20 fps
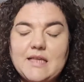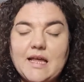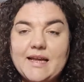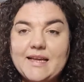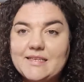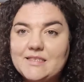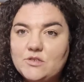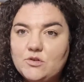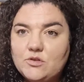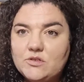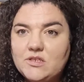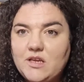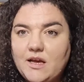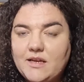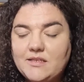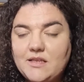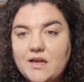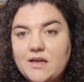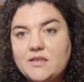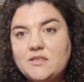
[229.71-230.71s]
like it's not
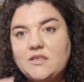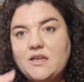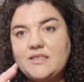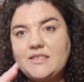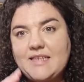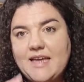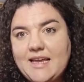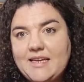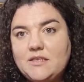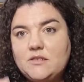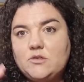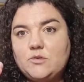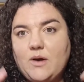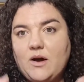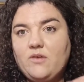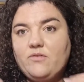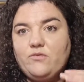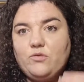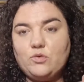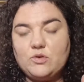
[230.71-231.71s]
sized like a size 10,
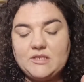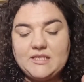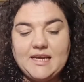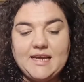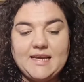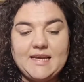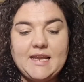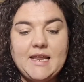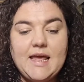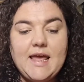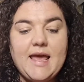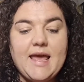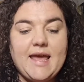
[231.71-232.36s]
12, 14.